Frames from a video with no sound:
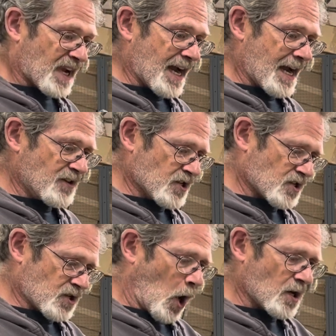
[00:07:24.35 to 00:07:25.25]
and just
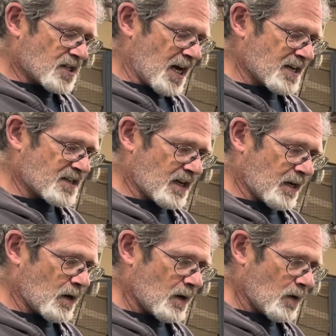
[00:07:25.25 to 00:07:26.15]
start testing